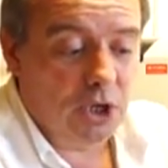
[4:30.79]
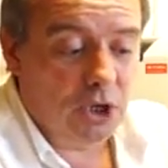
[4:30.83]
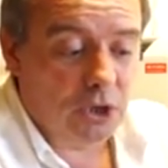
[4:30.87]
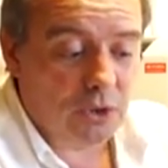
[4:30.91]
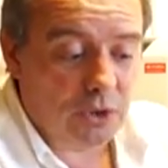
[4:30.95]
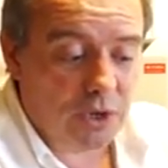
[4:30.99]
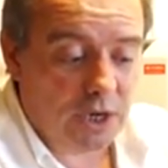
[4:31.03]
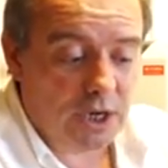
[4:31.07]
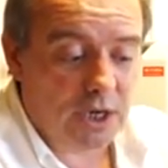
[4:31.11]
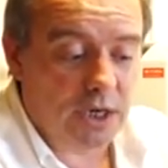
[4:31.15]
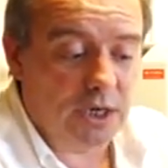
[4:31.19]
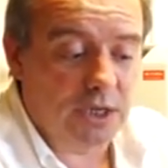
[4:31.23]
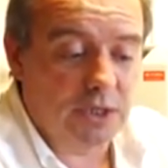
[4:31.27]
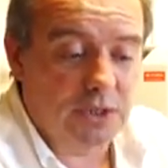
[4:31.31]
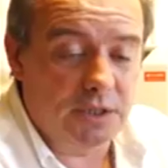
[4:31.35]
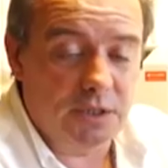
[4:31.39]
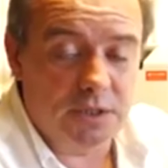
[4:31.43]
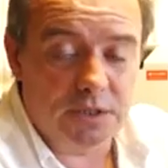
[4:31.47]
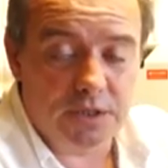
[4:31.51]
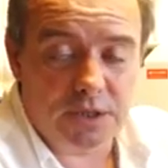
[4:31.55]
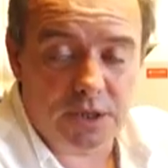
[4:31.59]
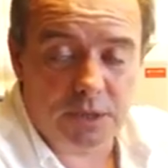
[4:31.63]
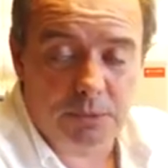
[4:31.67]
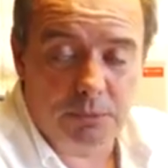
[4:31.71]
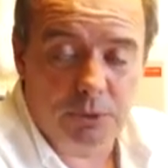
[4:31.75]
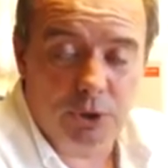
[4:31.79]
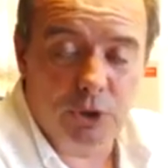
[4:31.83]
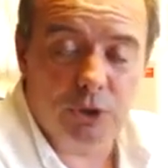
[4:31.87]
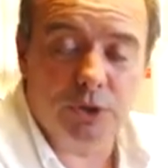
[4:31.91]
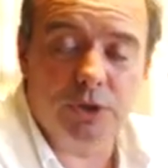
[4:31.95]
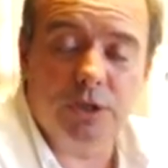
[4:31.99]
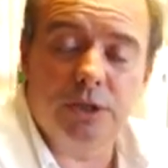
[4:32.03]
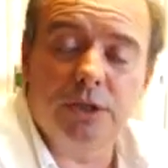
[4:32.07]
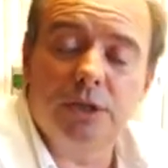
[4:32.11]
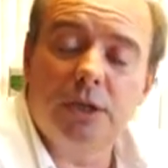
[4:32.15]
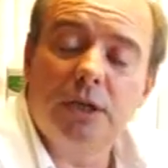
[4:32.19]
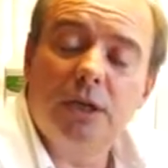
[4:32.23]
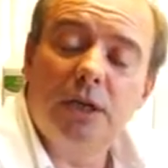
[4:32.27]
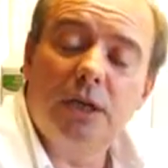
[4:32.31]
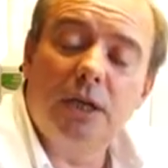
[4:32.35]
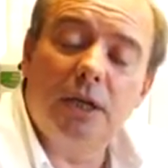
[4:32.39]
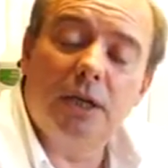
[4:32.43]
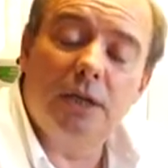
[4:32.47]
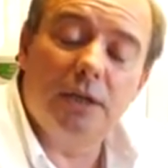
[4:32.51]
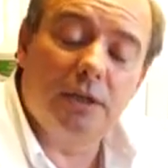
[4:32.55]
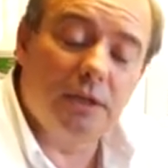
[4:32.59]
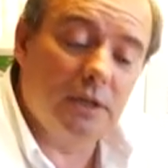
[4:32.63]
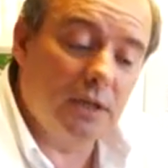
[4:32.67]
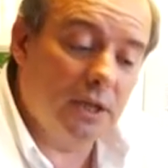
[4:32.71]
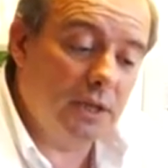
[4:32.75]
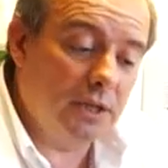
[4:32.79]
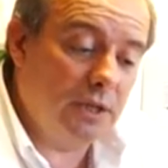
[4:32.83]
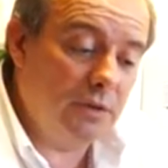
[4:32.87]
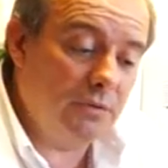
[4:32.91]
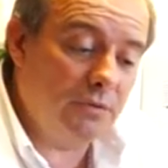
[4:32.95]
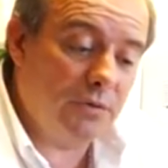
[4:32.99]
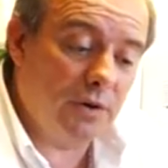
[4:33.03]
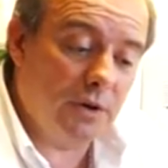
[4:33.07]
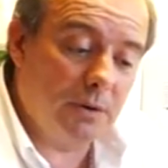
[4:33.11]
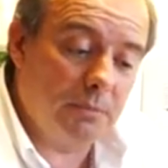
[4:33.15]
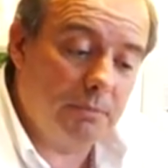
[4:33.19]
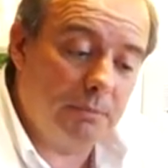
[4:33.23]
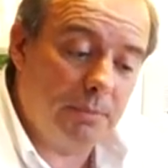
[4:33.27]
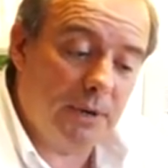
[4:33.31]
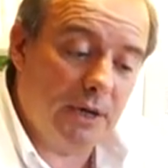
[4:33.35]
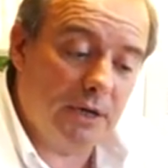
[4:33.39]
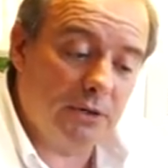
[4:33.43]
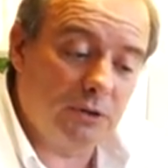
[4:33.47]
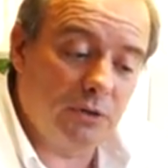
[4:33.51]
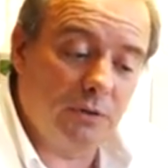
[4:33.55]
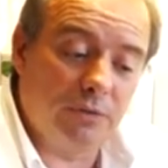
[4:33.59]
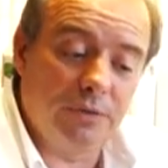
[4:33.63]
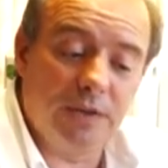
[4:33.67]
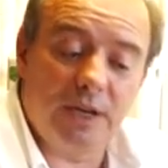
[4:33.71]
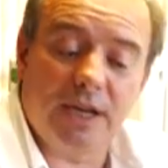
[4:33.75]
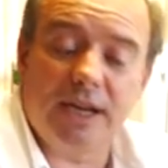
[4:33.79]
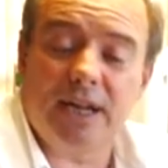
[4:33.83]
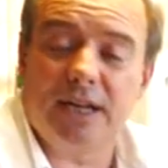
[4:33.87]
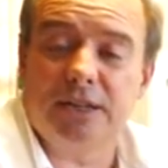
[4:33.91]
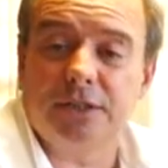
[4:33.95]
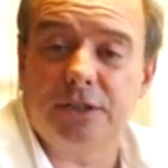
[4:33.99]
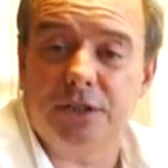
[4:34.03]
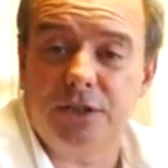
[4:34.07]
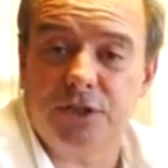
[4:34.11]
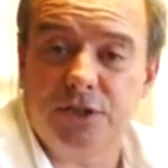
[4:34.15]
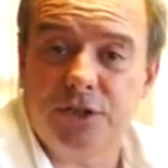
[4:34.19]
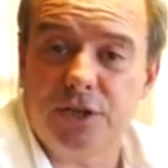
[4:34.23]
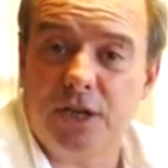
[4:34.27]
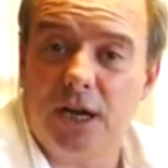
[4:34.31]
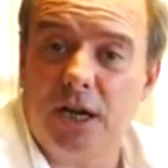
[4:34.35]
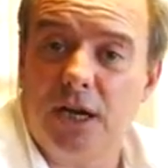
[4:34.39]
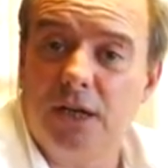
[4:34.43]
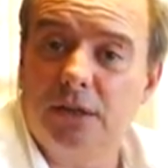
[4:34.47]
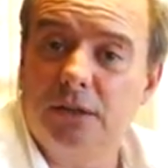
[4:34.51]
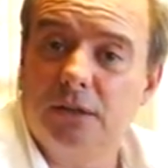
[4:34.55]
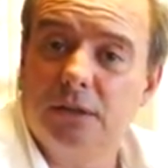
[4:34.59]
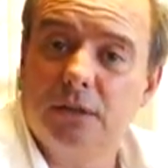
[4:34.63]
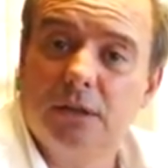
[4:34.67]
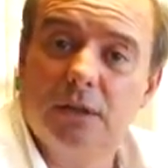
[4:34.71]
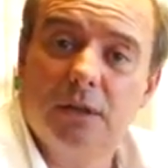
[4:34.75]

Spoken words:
really distributed in the different parts of the countryside.